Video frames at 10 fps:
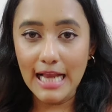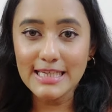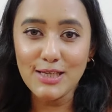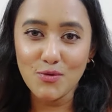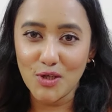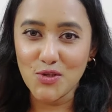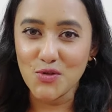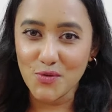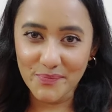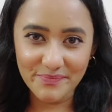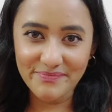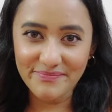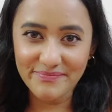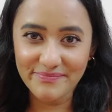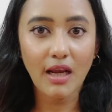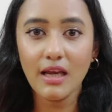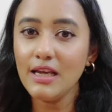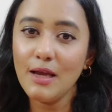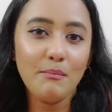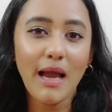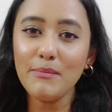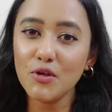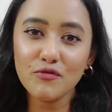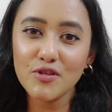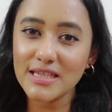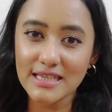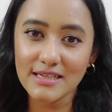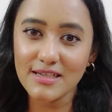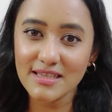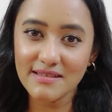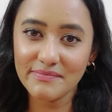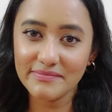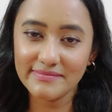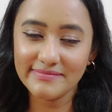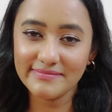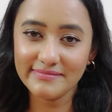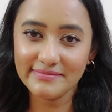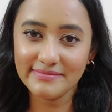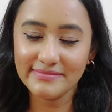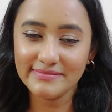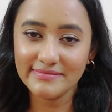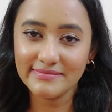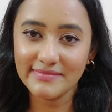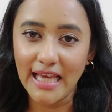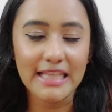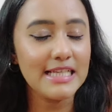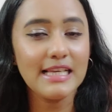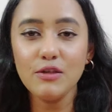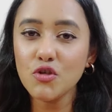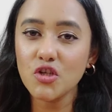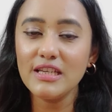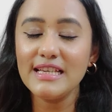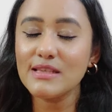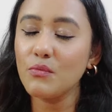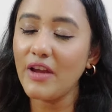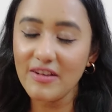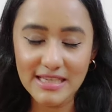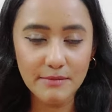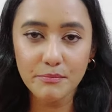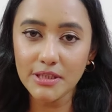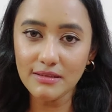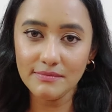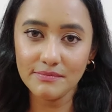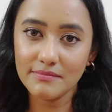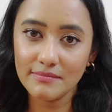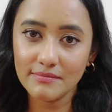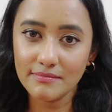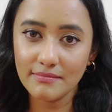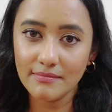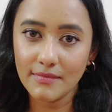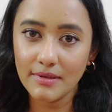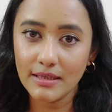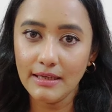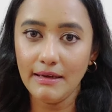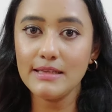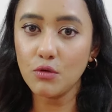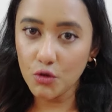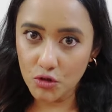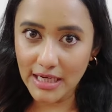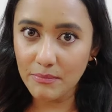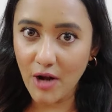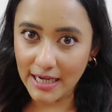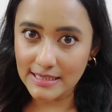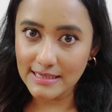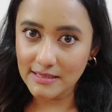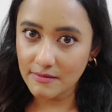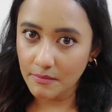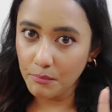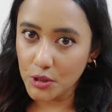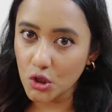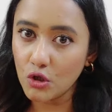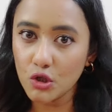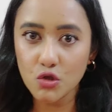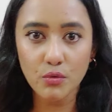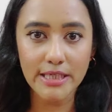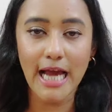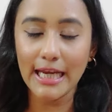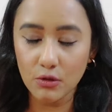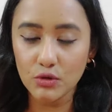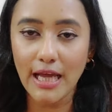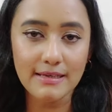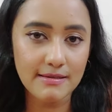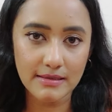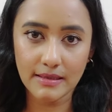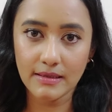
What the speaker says: I'll tell you what to do. My beautiful sisters, the solution is very simple. It's going to take practice, but you're going to do it. I know that.